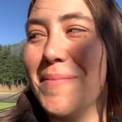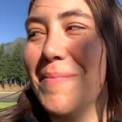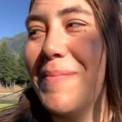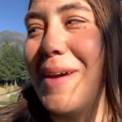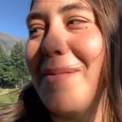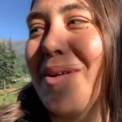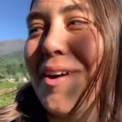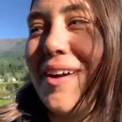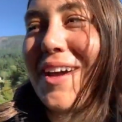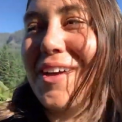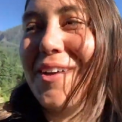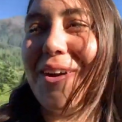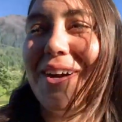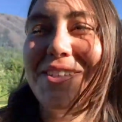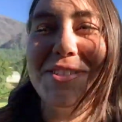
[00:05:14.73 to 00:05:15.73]
Maybe I'll get
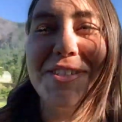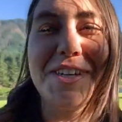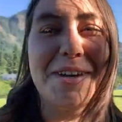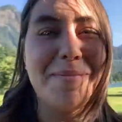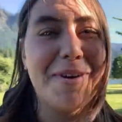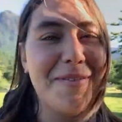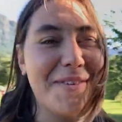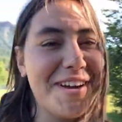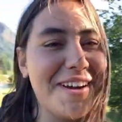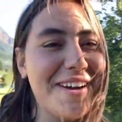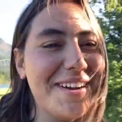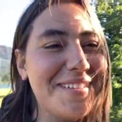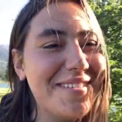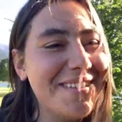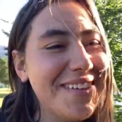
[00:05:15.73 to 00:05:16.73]
Crunch to come over here
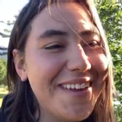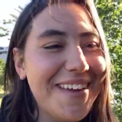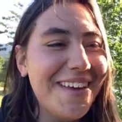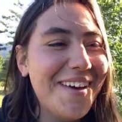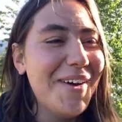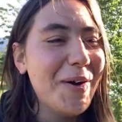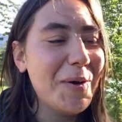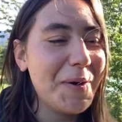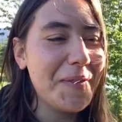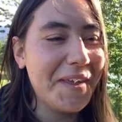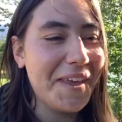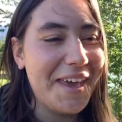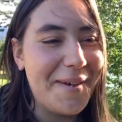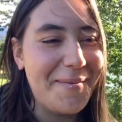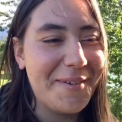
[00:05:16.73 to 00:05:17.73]
and hold the
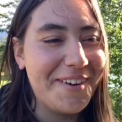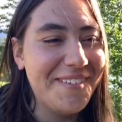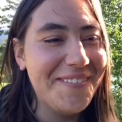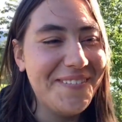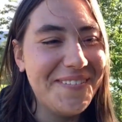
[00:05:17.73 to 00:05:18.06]
camera.